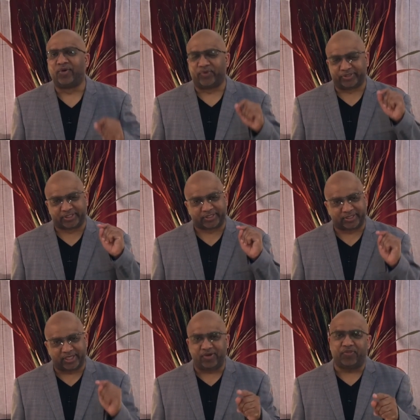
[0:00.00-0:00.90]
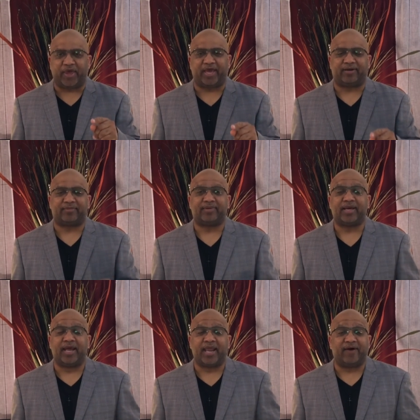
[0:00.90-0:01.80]
We'll see you then
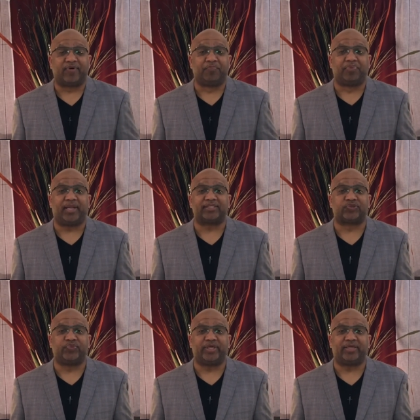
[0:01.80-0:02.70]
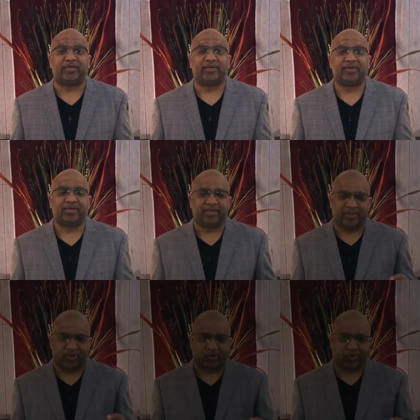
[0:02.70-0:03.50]
and have a blessed week in the